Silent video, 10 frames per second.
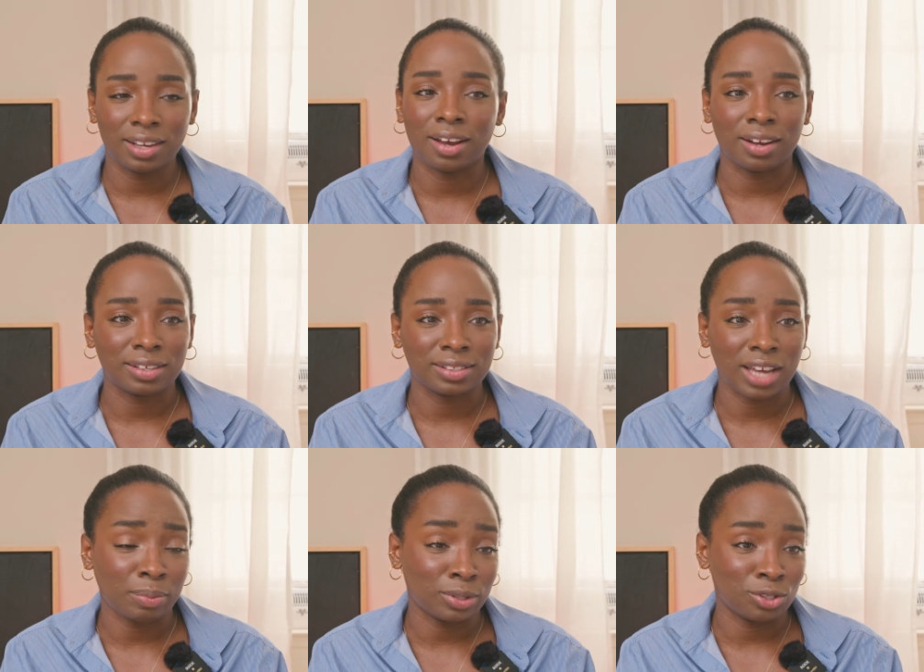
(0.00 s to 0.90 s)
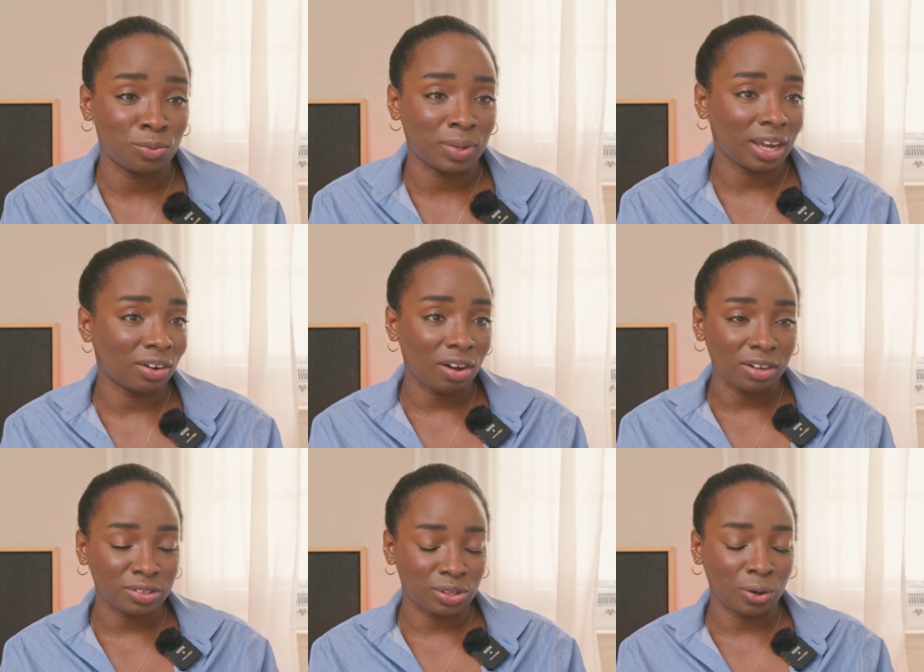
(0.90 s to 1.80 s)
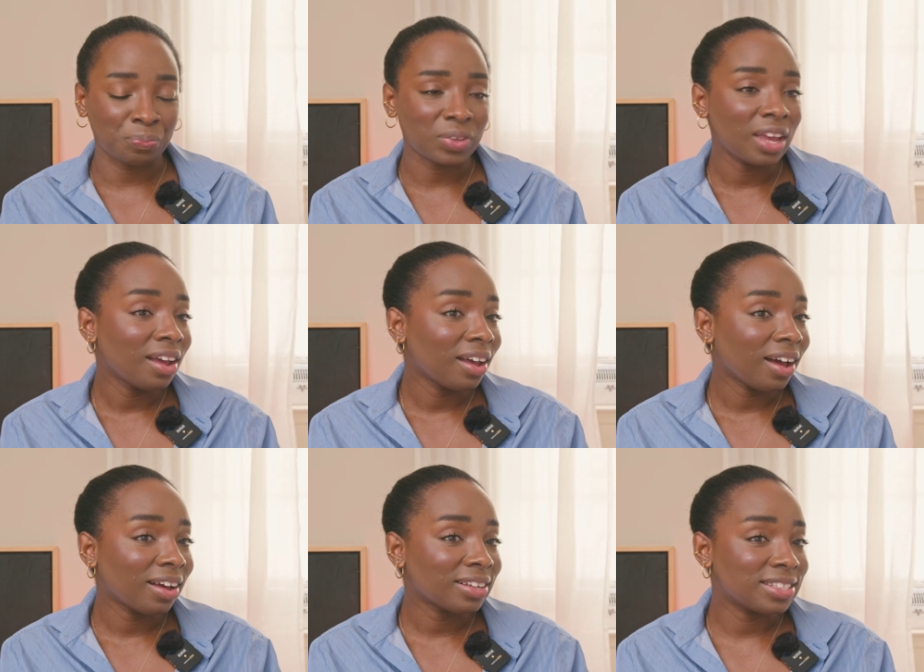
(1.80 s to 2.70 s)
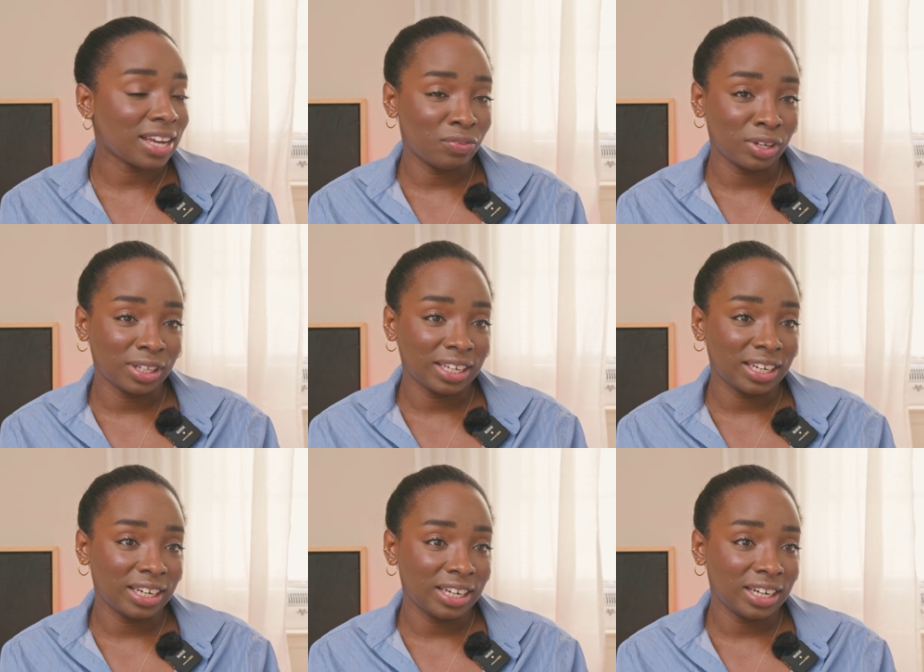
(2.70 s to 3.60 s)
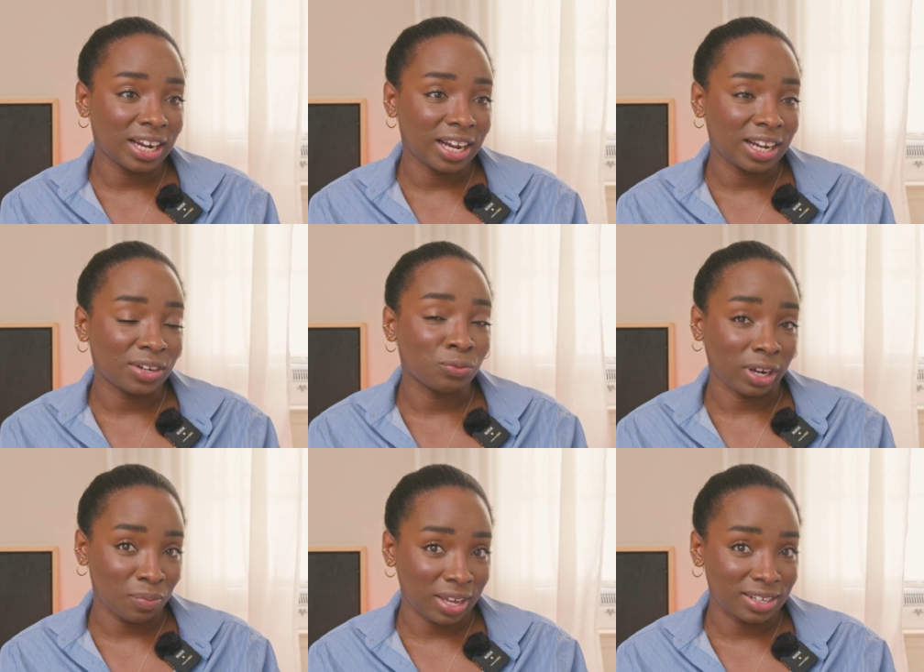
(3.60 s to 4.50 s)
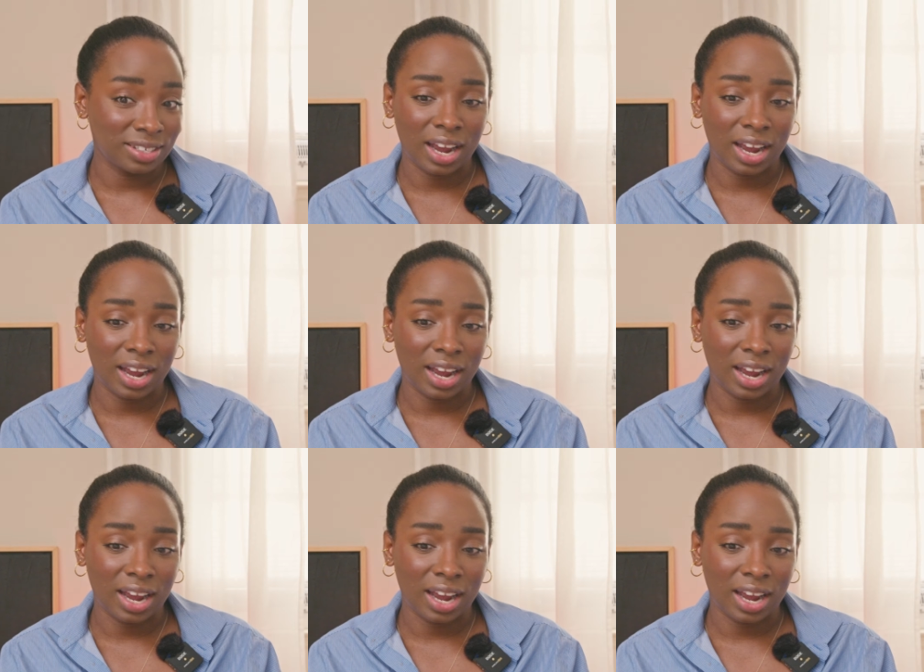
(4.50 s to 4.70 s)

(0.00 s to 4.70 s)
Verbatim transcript: time consuming at all. So definitely recommend.